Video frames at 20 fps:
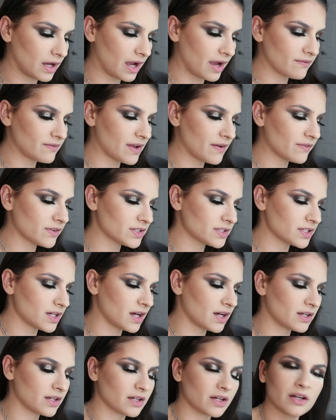I've never
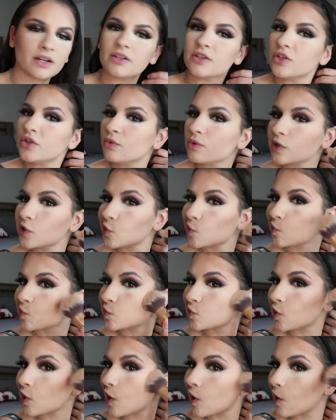done a New
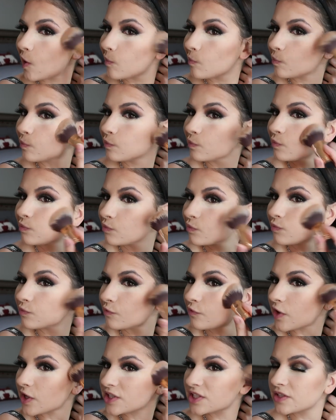Year's um,
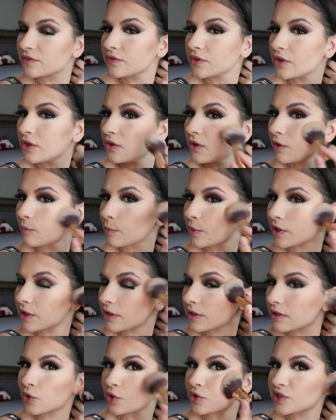festival,
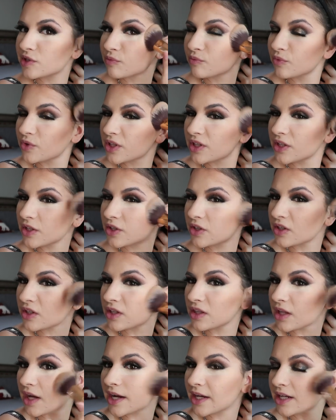but there's some really
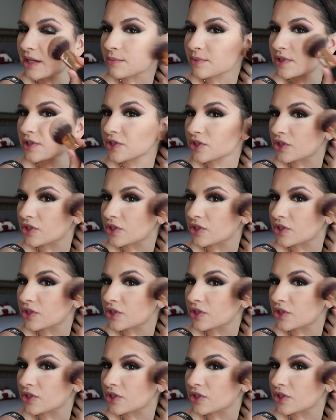good lineups